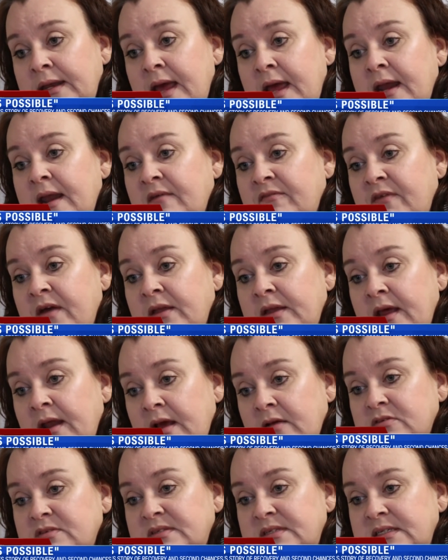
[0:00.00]
date, I found out
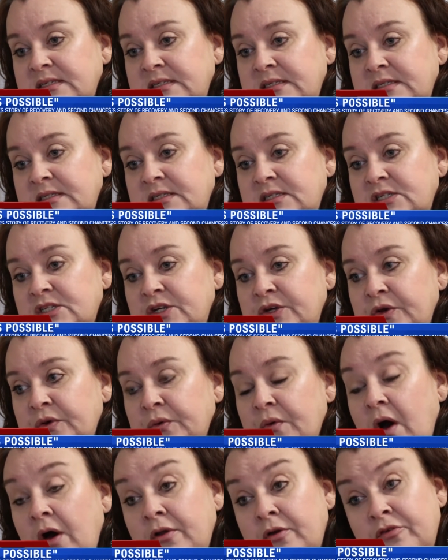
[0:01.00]
I was sentenced
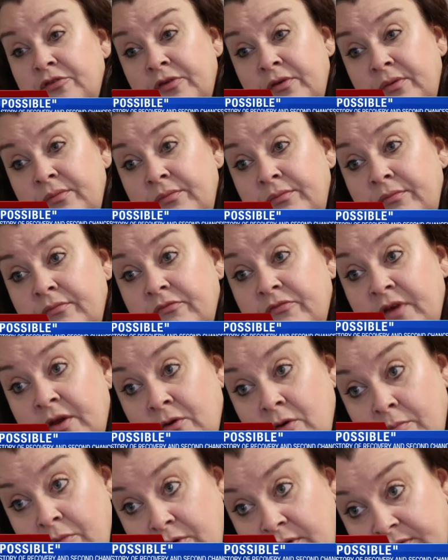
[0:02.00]
to Alderson
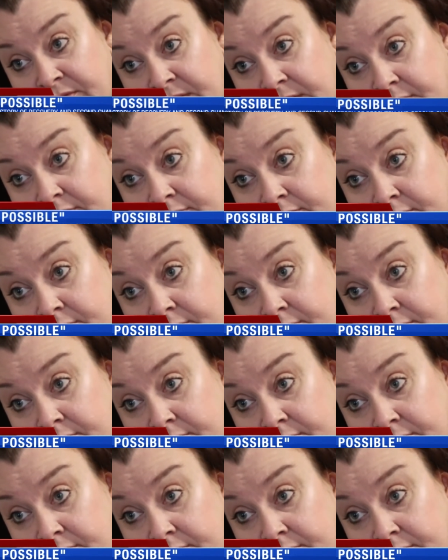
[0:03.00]
Federal Prison.